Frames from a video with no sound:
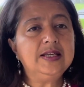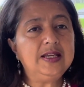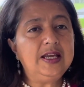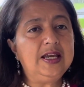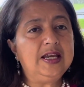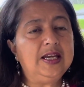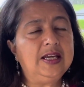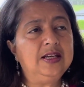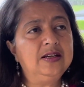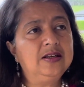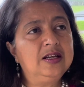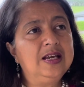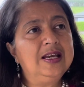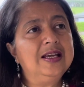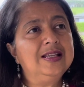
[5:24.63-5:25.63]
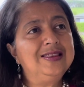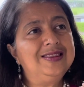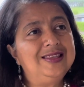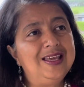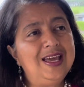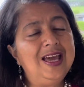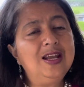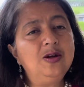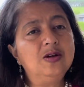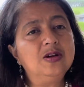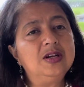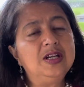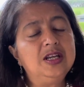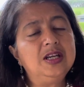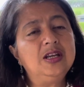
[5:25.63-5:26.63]
And then
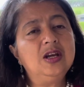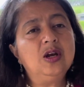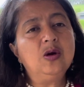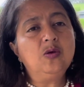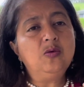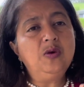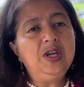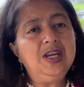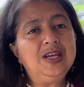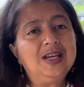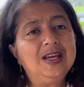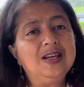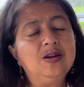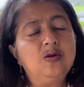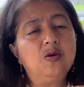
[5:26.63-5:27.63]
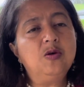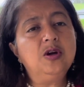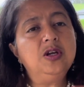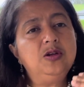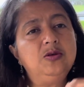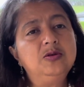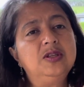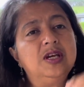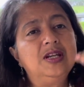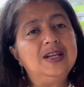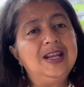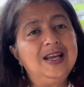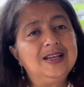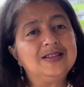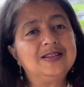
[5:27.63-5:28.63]
only we can go into the
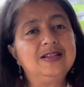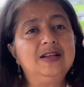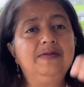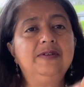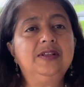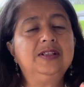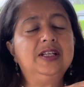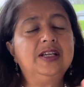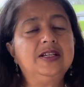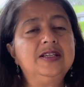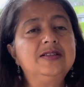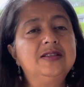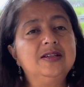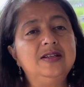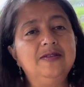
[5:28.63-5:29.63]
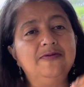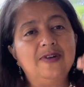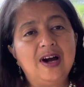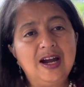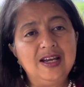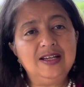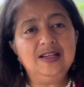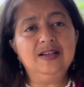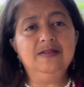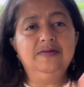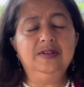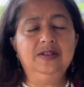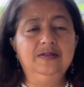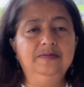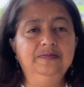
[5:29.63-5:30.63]
next level, that is the divine level.